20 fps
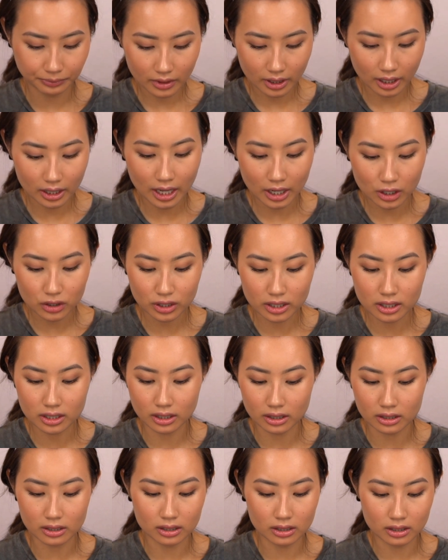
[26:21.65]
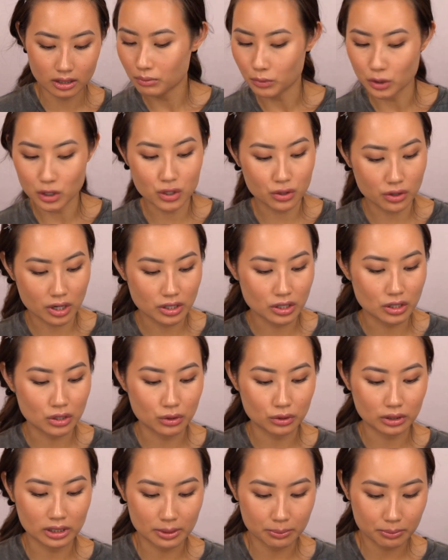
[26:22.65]
and it actually does moisturizes
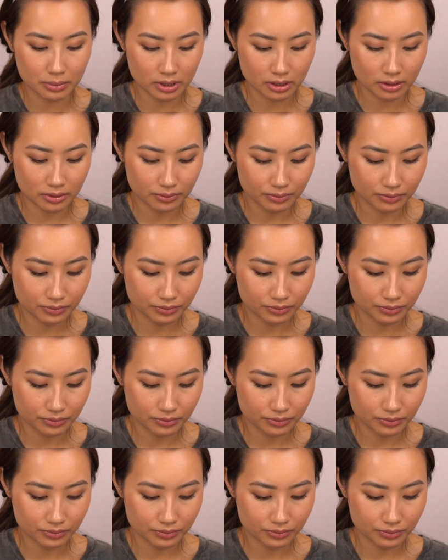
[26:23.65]
your lips.